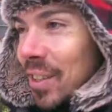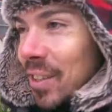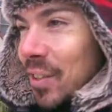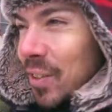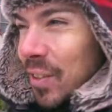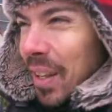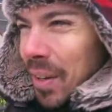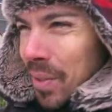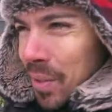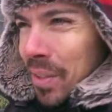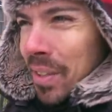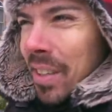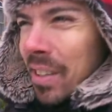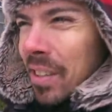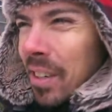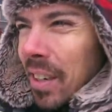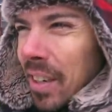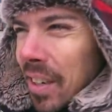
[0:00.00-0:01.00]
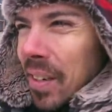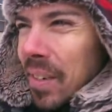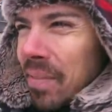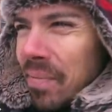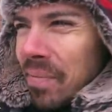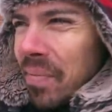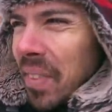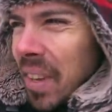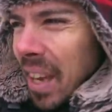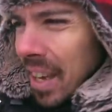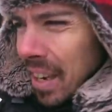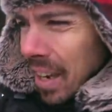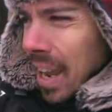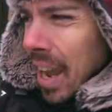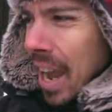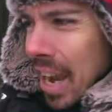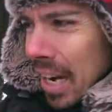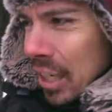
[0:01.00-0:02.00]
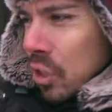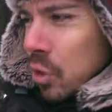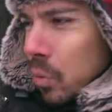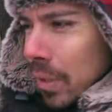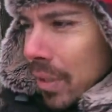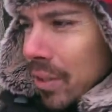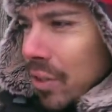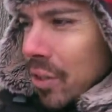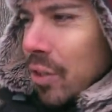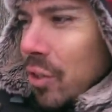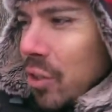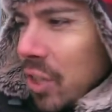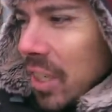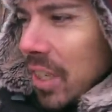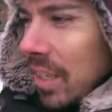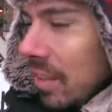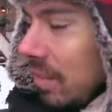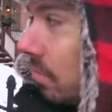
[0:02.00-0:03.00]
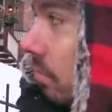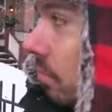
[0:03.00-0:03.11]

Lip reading: So that was exciting. Add actual sushi.